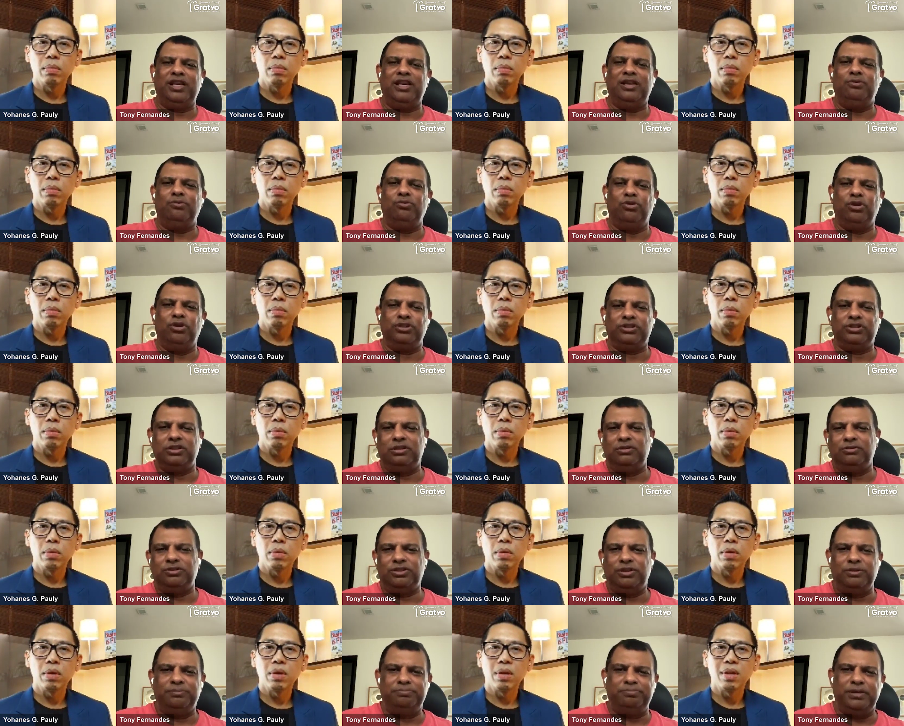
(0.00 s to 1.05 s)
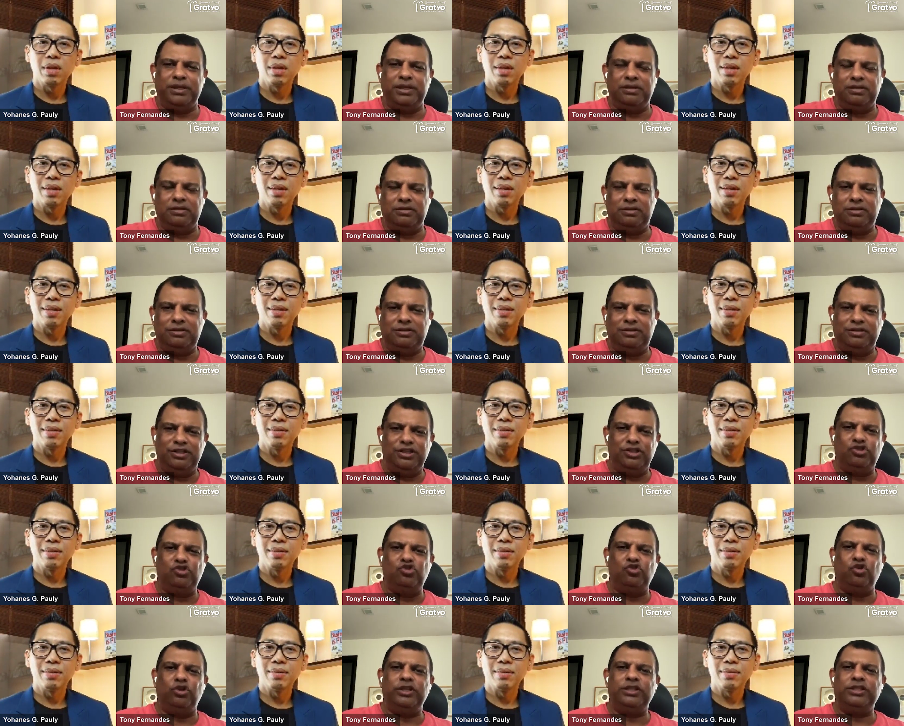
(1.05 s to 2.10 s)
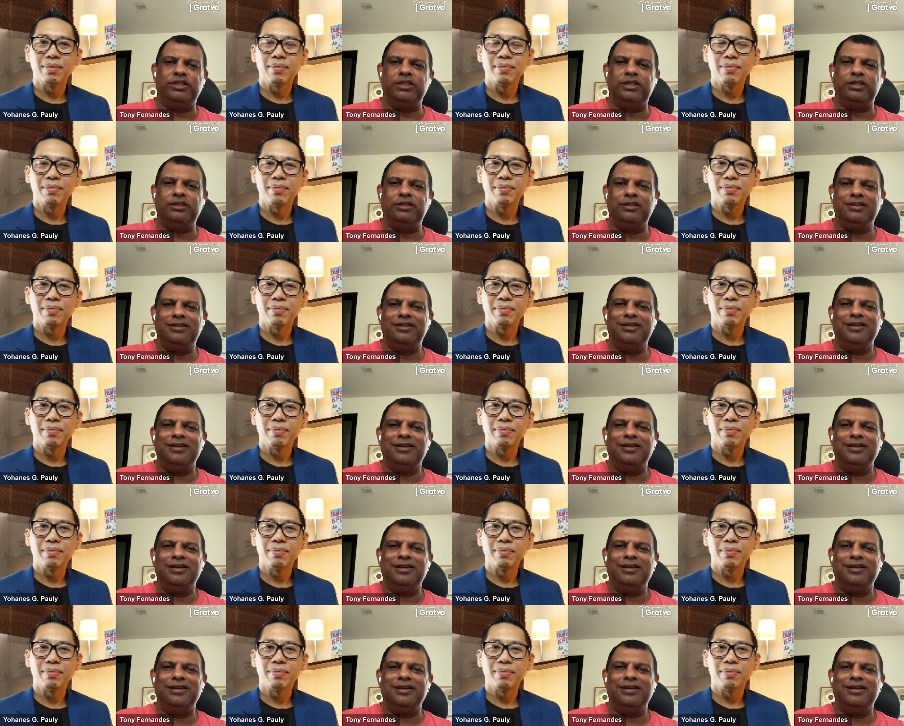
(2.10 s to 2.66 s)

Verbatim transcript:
Speaker 1: that it wasn't. It was a bit disjointed,